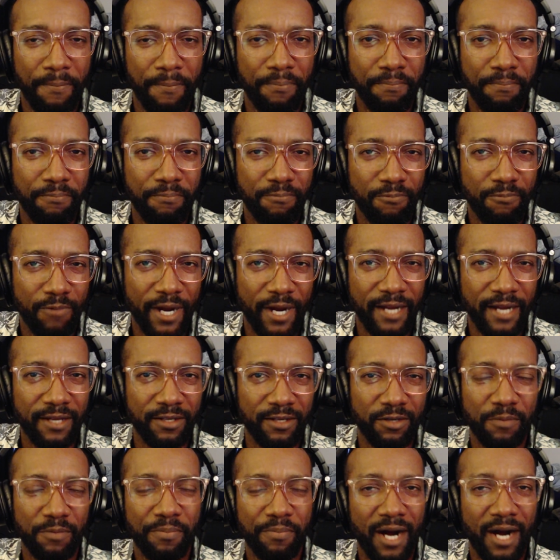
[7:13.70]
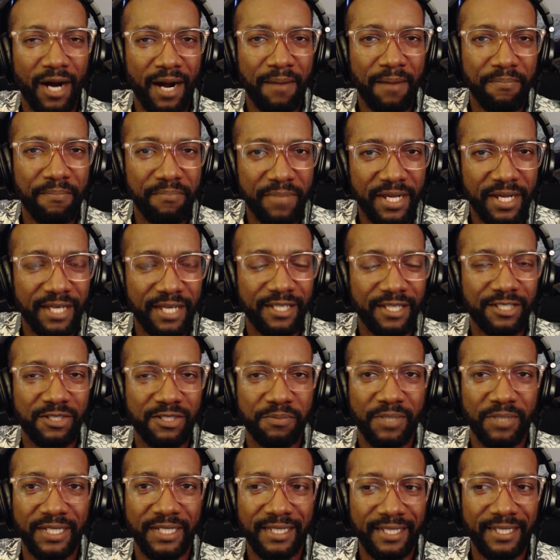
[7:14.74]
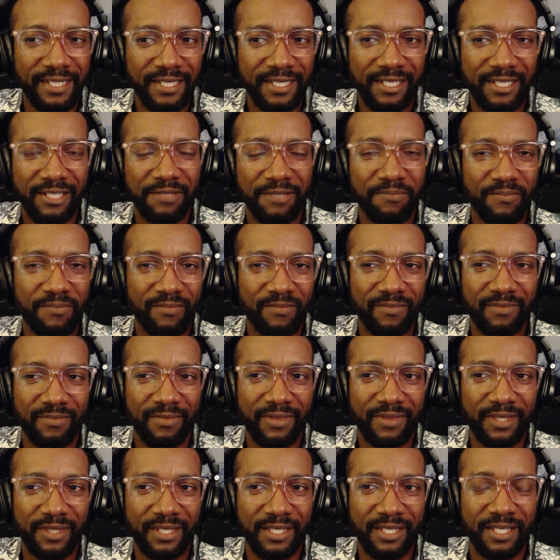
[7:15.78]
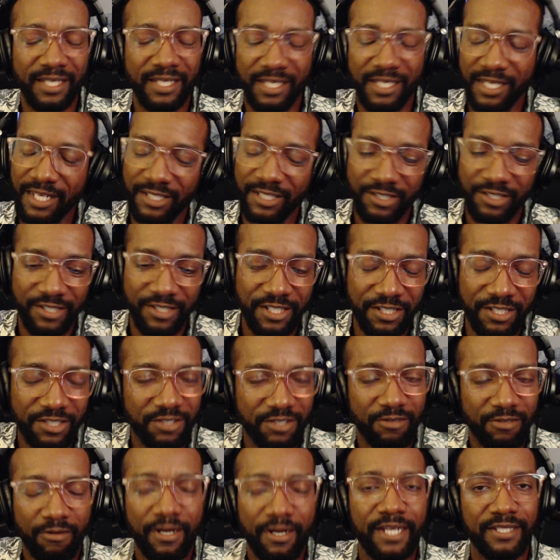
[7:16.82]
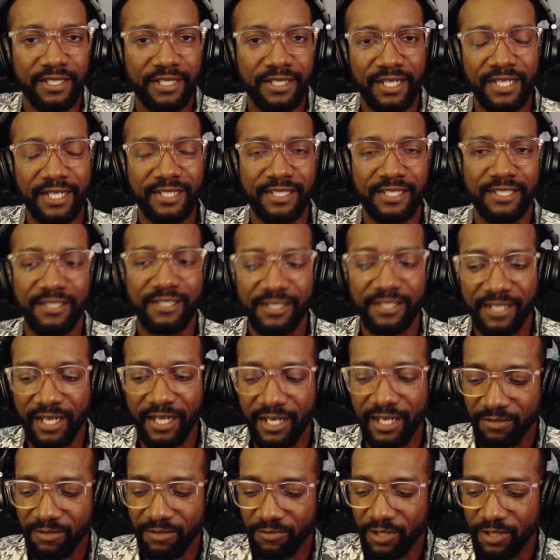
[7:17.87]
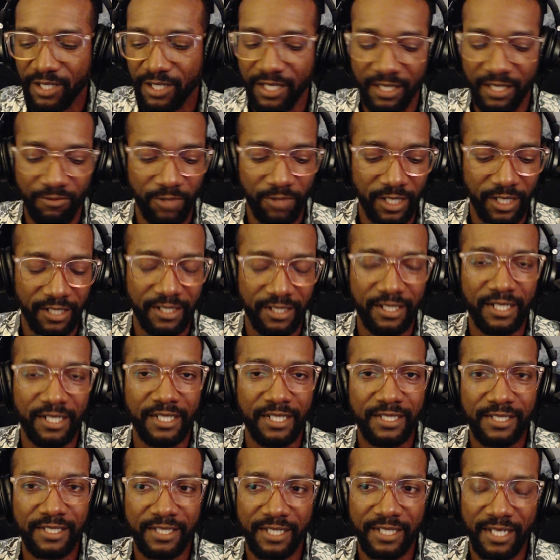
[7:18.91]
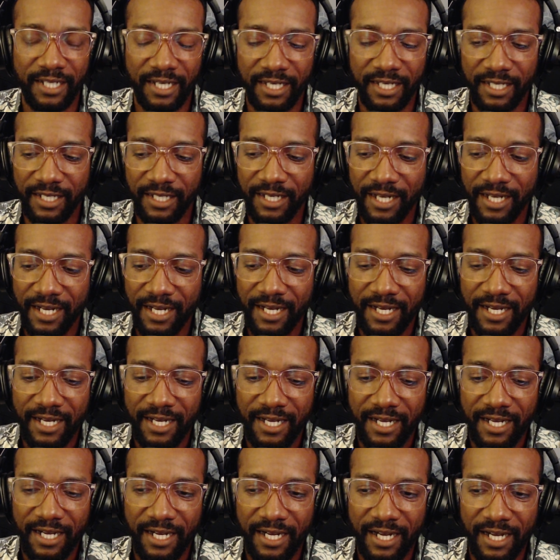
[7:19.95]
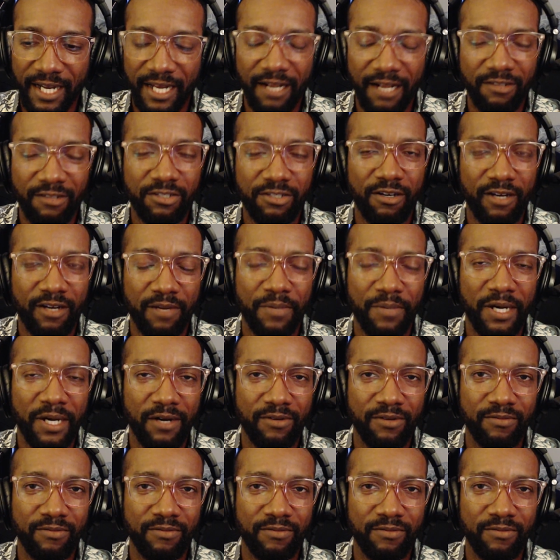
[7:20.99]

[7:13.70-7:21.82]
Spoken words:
regular pop mix, but then it's just crazy. It's insane what it does, and I'll talk about